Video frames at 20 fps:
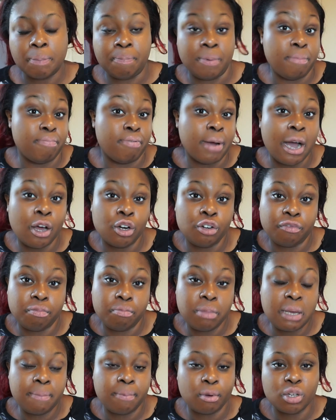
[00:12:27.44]
be proud of
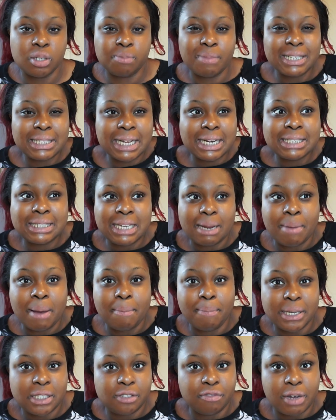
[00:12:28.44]
me, because my dad is like
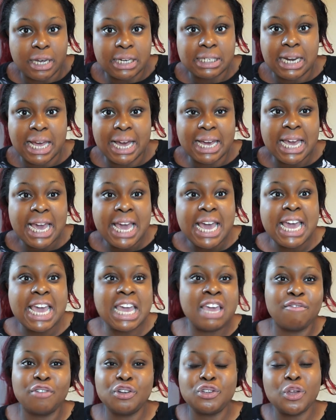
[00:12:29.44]
my best friend. Like,
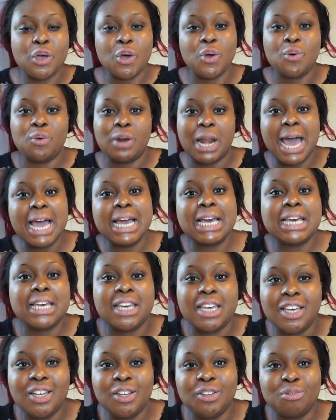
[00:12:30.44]
even though like
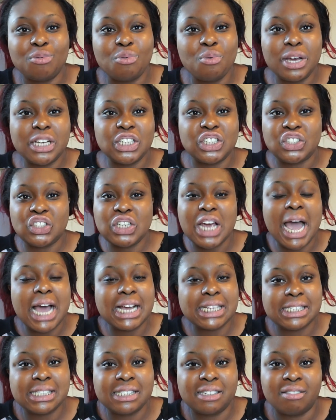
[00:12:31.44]
he always
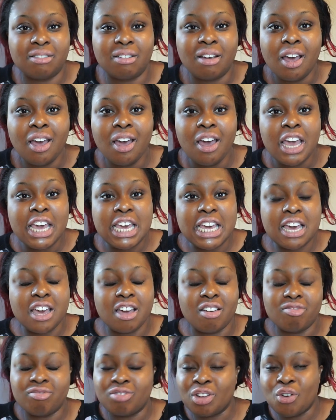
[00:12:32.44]
chats and
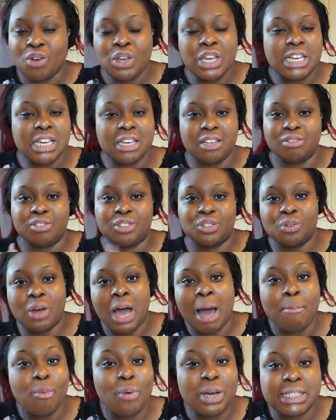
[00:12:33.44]

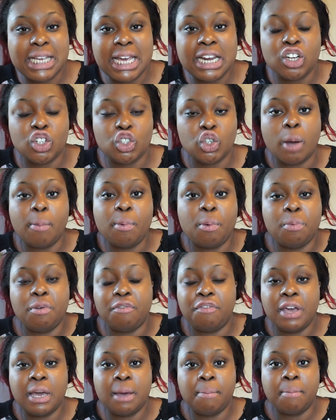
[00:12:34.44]
I'm always getting in trouble
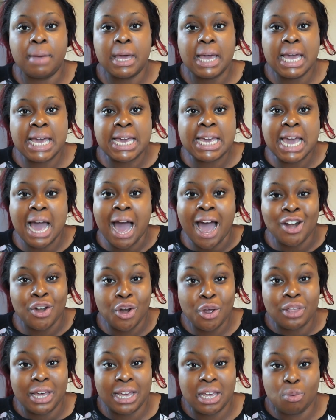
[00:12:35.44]
with him, I
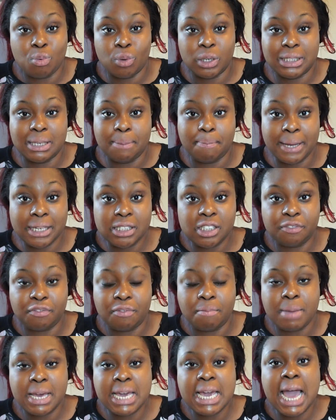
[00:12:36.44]
know that he wants the best
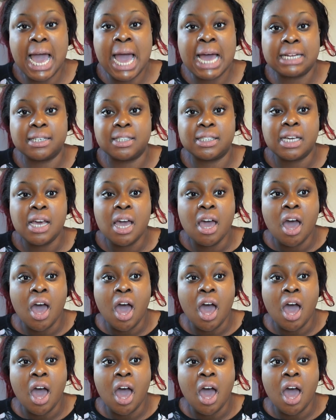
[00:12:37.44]
for me, and